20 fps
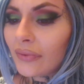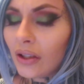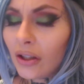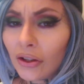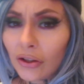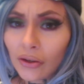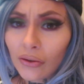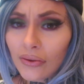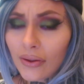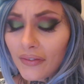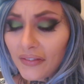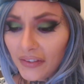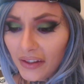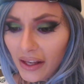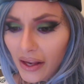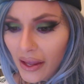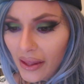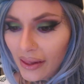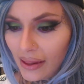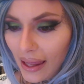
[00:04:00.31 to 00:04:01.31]
you know, the
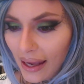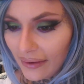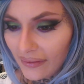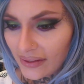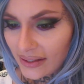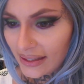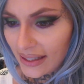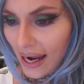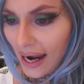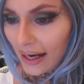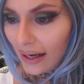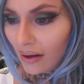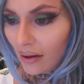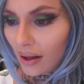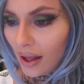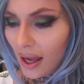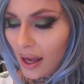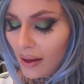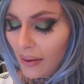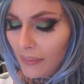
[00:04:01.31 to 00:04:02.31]
vegan
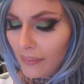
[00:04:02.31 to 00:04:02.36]
lifestyle.